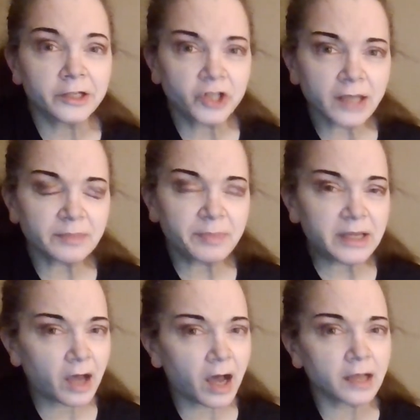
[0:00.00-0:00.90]
Just
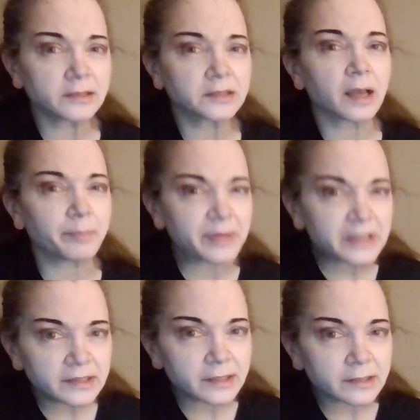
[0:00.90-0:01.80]
because a
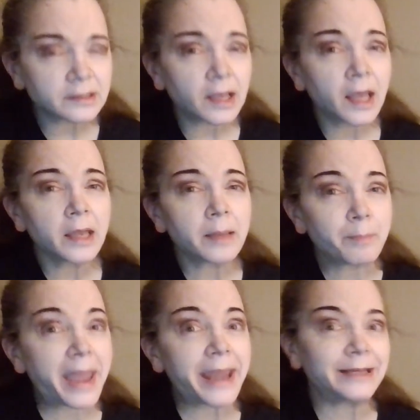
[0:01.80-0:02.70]
business
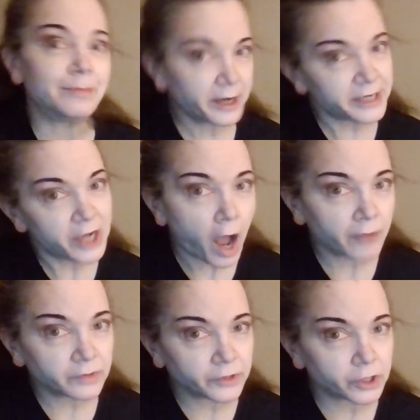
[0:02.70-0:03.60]
made money
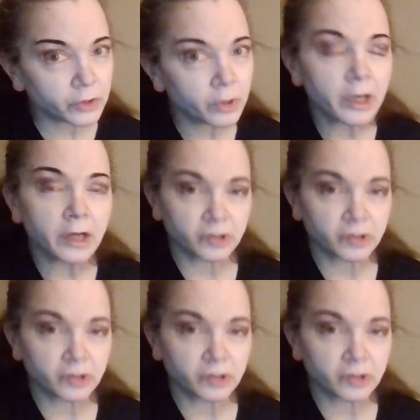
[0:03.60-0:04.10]
off of you,